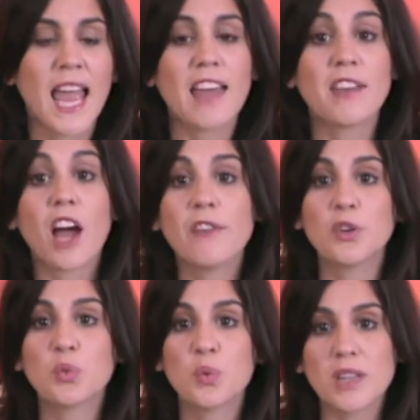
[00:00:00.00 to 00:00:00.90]
and they
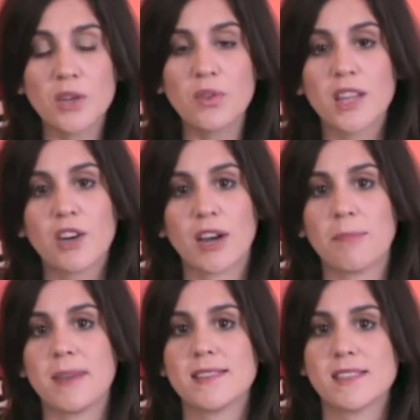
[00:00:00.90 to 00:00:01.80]
offer really, really
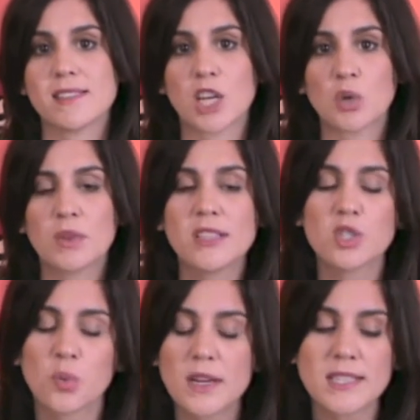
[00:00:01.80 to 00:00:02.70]
great pieces that are really
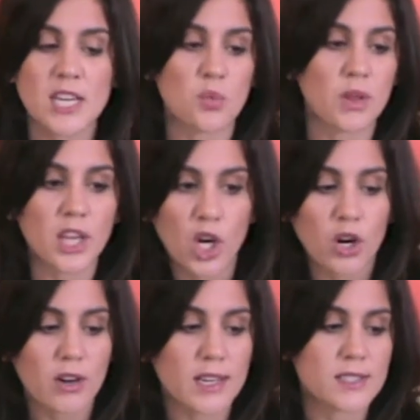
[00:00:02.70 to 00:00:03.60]
trendy, really
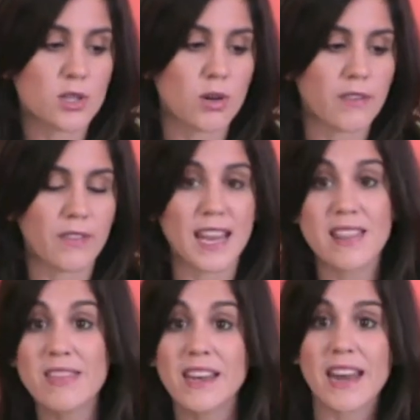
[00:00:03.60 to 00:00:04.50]
current, sort of
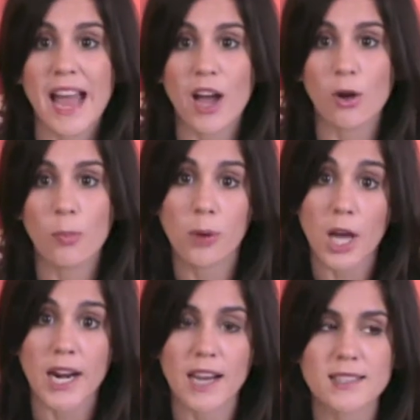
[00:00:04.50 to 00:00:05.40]
in the now
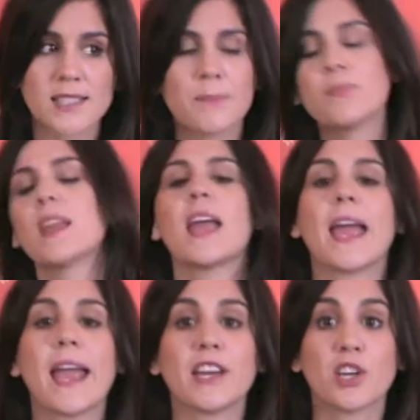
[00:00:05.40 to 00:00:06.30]
products,
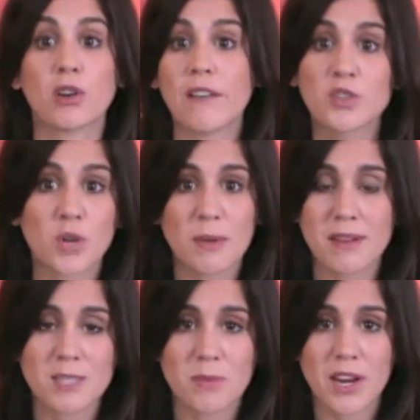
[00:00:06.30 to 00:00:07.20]
and you don't have to worry
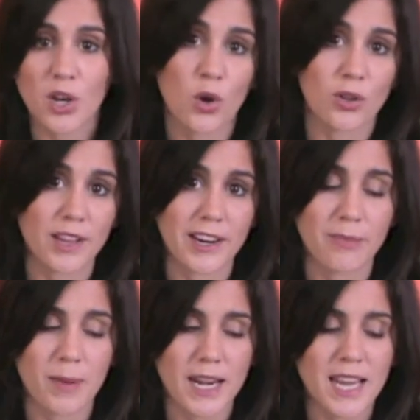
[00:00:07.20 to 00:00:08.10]
about spending a whole lot
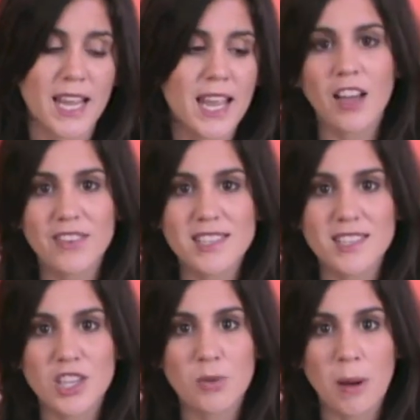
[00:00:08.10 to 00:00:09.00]
of money.
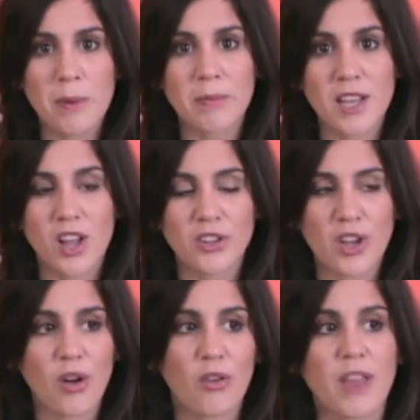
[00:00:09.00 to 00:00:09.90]
Obviously, you probably all
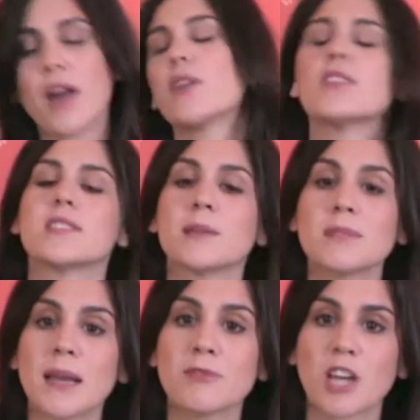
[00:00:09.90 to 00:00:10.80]
know that
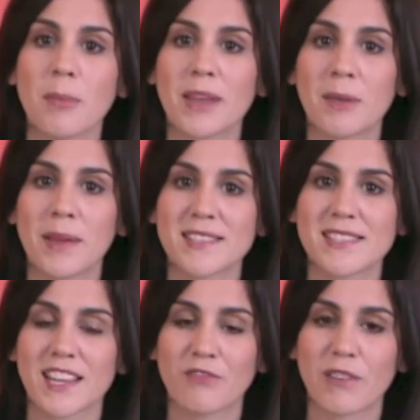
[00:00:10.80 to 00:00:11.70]
sometimes shopping at
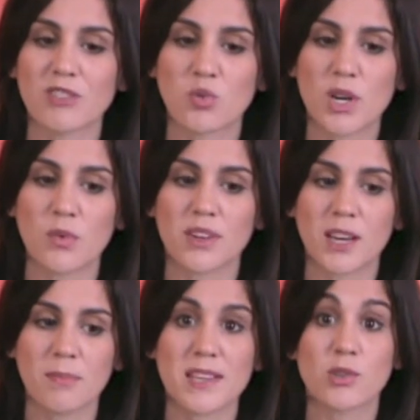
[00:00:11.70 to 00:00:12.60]
places like Forever
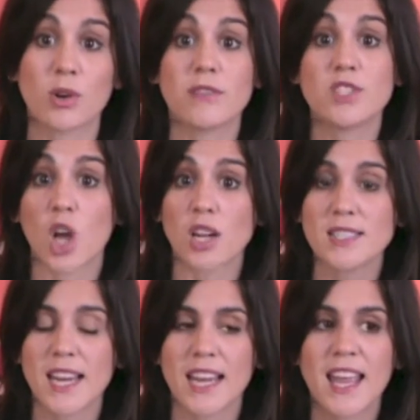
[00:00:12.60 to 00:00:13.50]
21 can be sort of
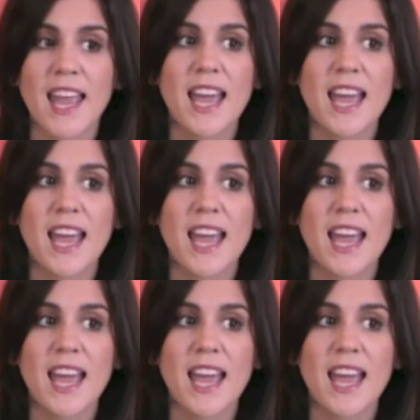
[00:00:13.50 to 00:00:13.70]
daunting,